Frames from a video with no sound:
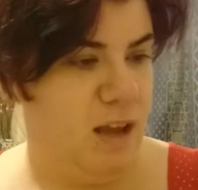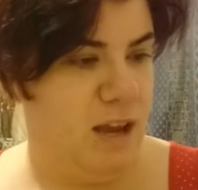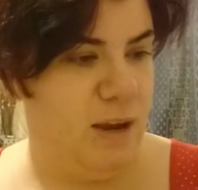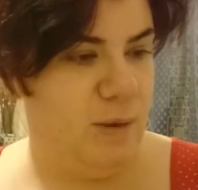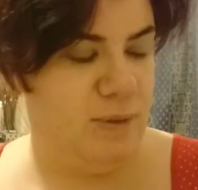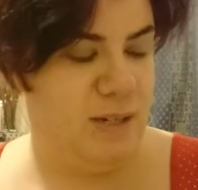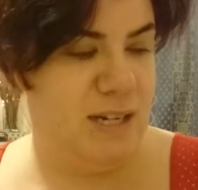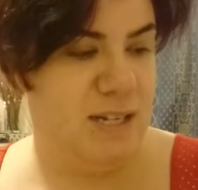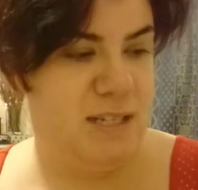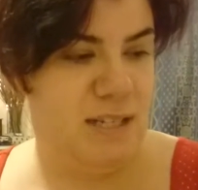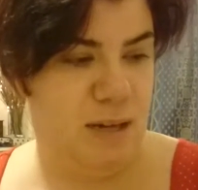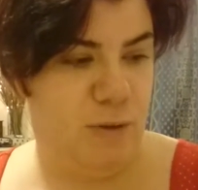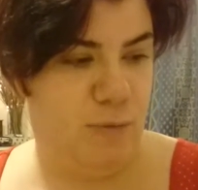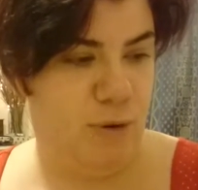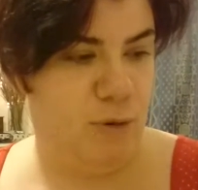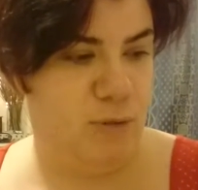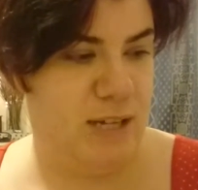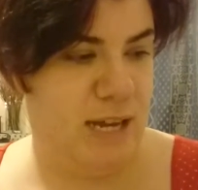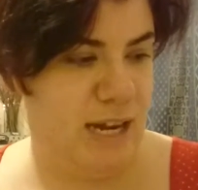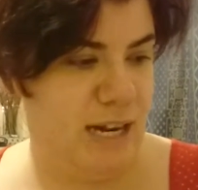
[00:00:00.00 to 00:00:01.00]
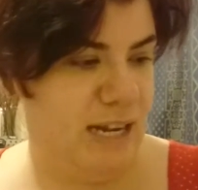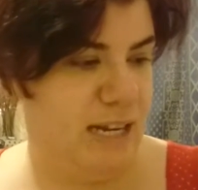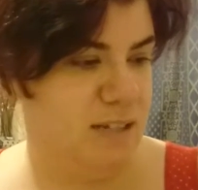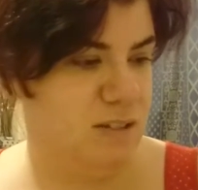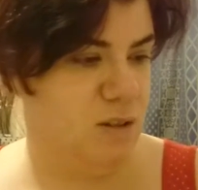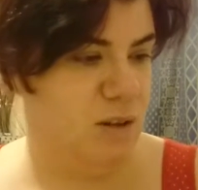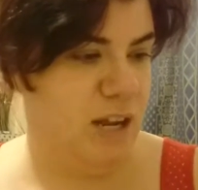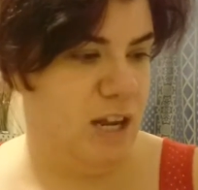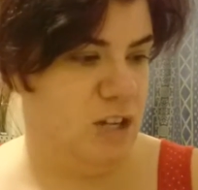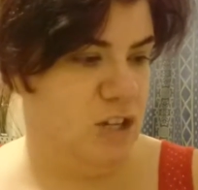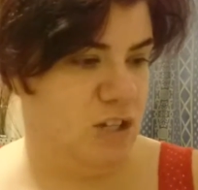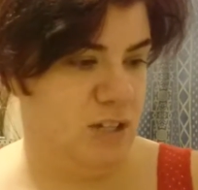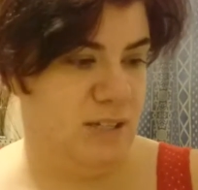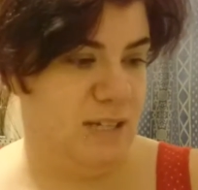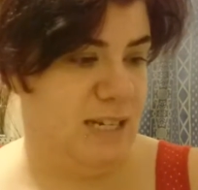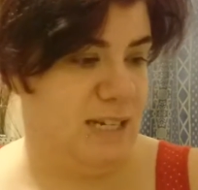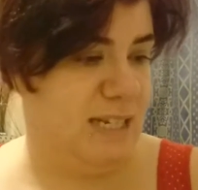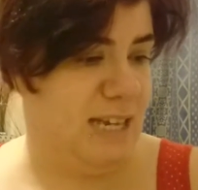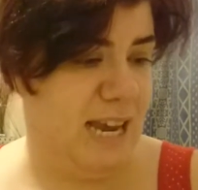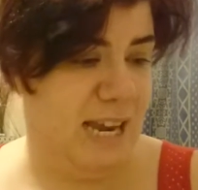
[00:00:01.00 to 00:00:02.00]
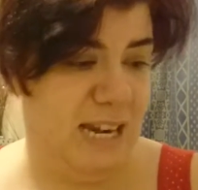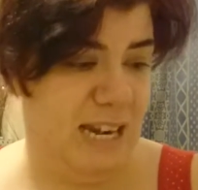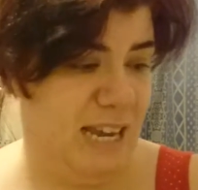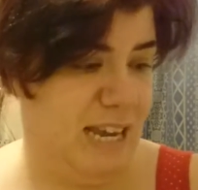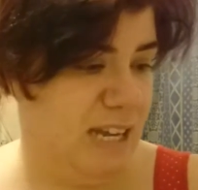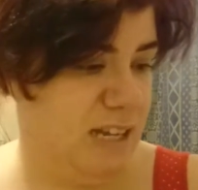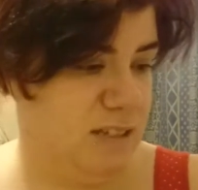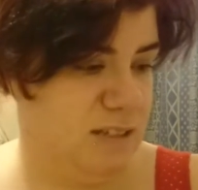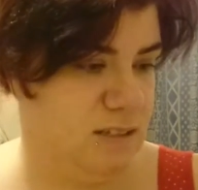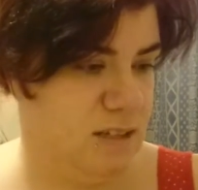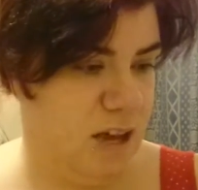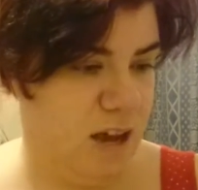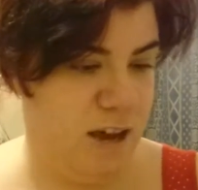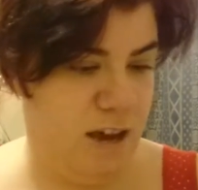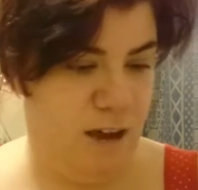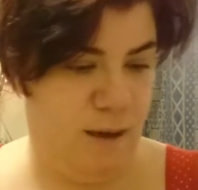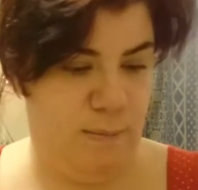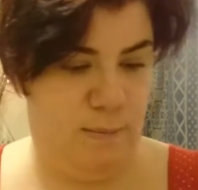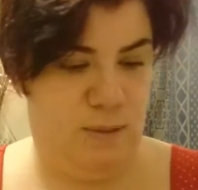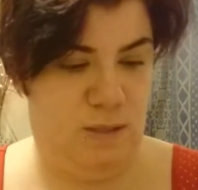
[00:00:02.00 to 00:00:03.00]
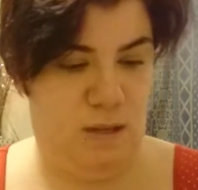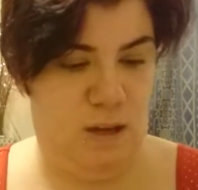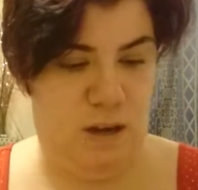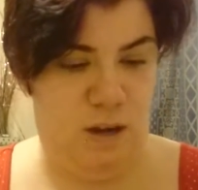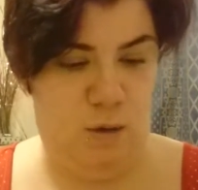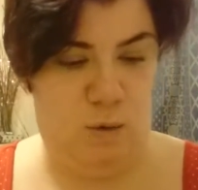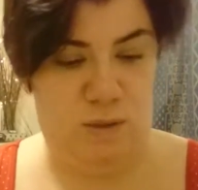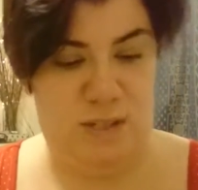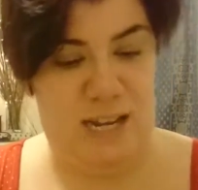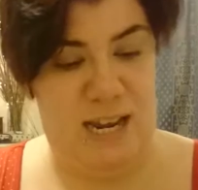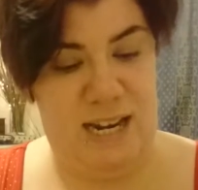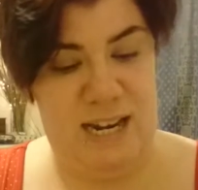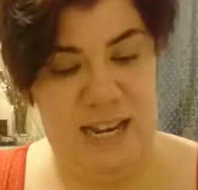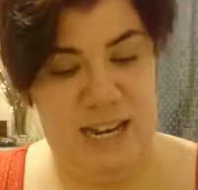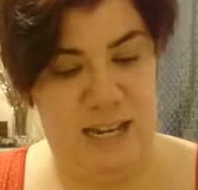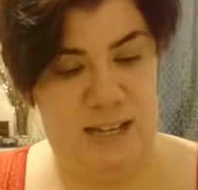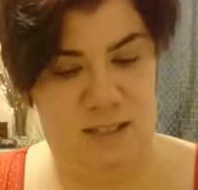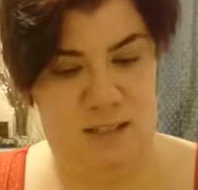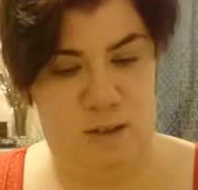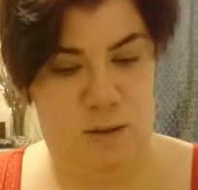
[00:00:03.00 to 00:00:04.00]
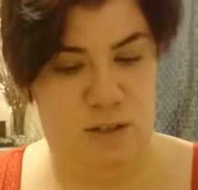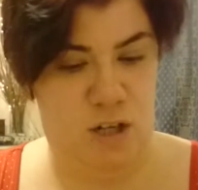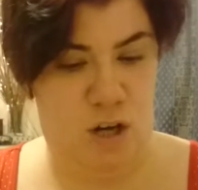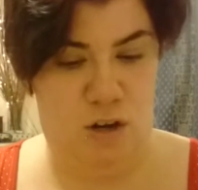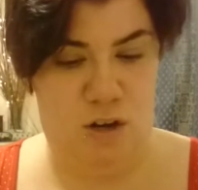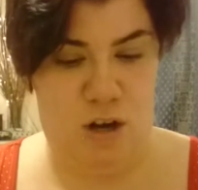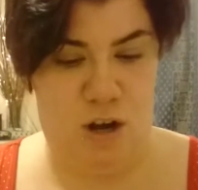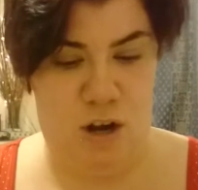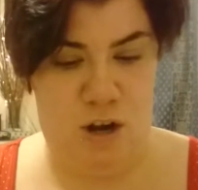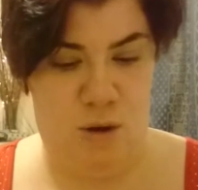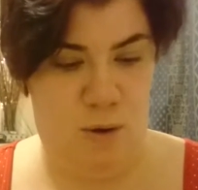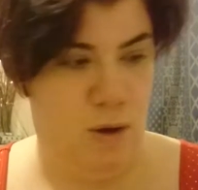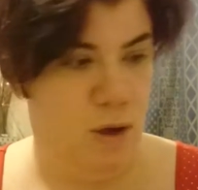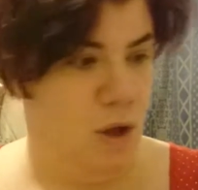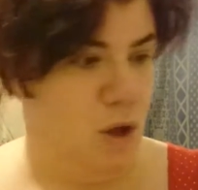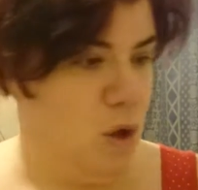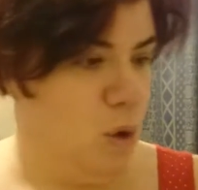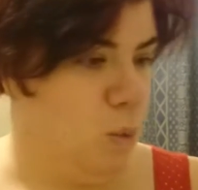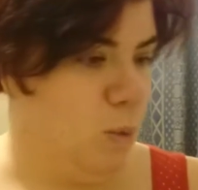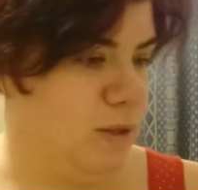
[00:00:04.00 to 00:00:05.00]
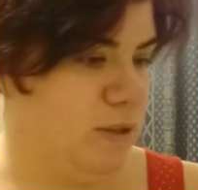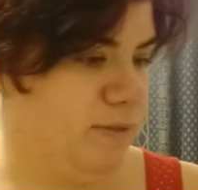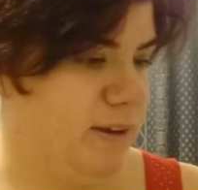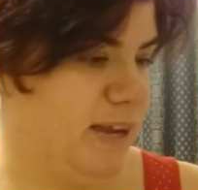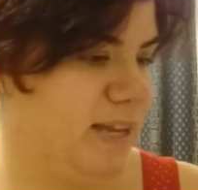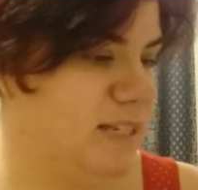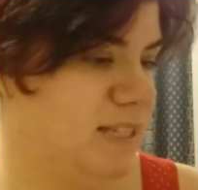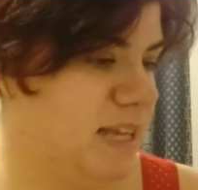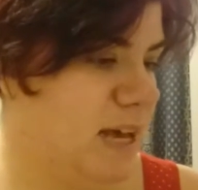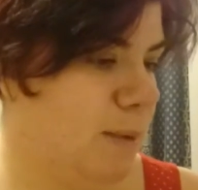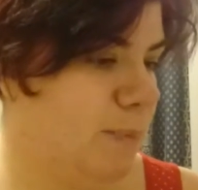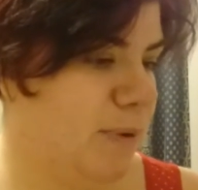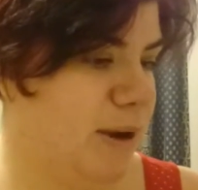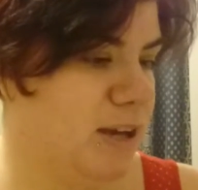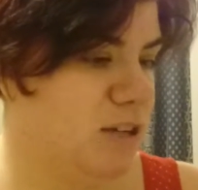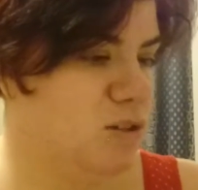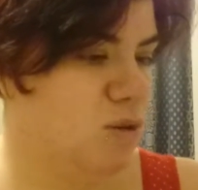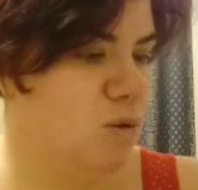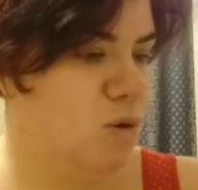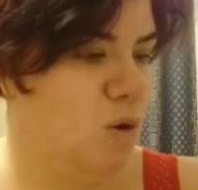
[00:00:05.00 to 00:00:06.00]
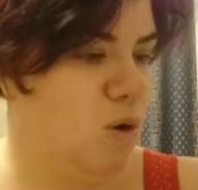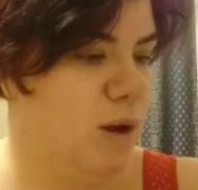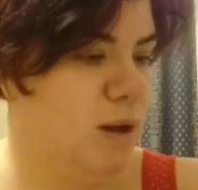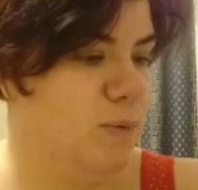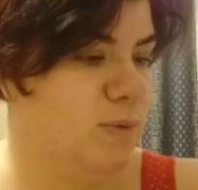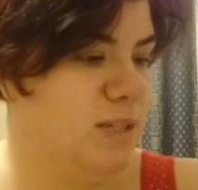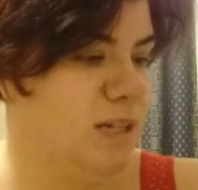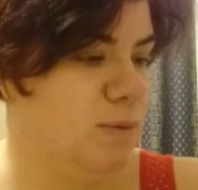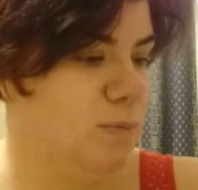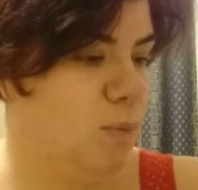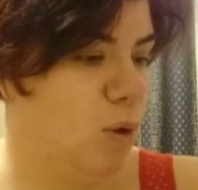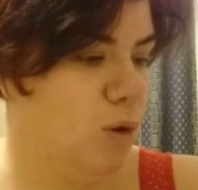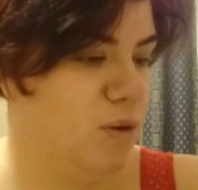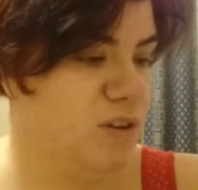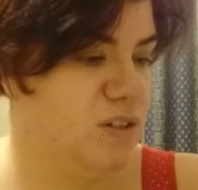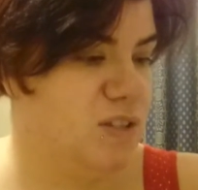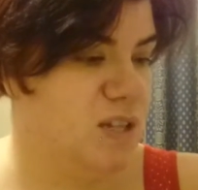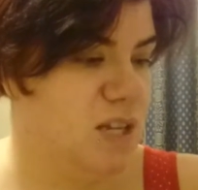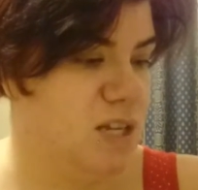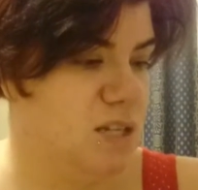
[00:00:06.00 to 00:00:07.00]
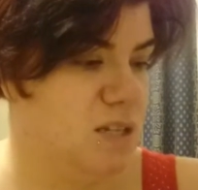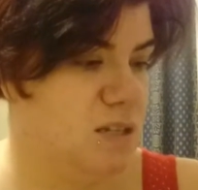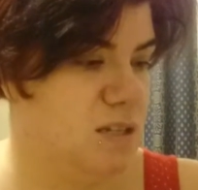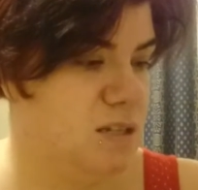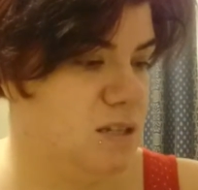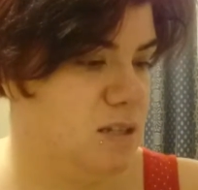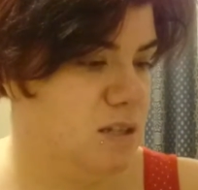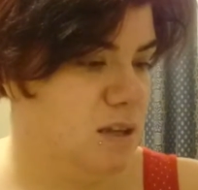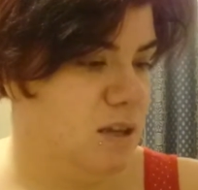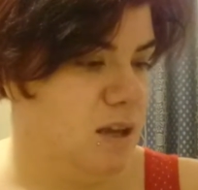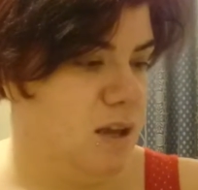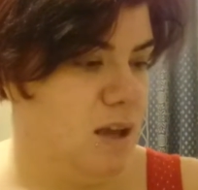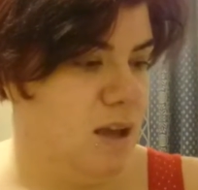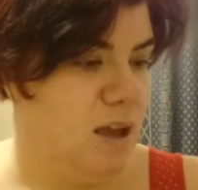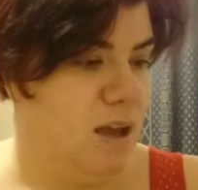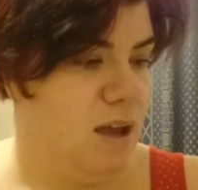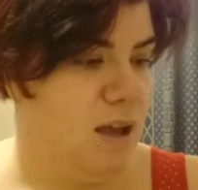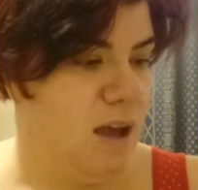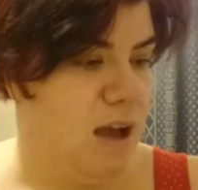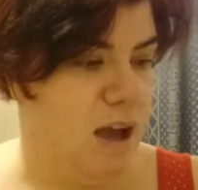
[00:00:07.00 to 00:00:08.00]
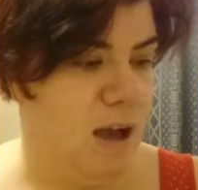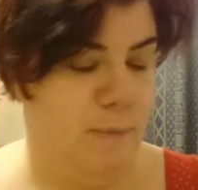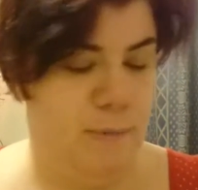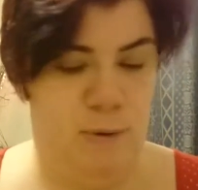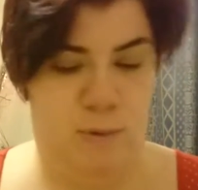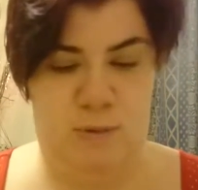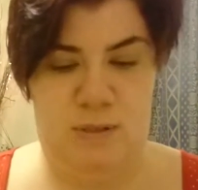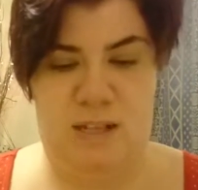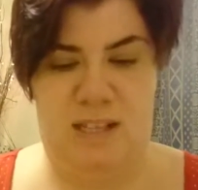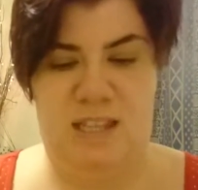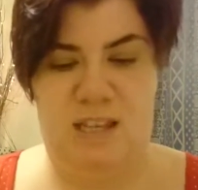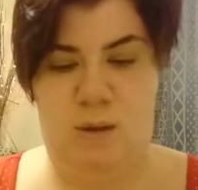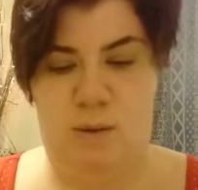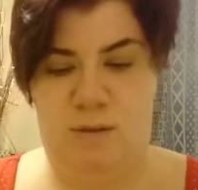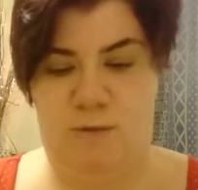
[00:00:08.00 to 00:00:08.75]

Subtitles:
it didn't say Real Techniques on it, it just said Techniques, or Technique, so I don't know whether it is that brand or not. It was in Morrison's. I think it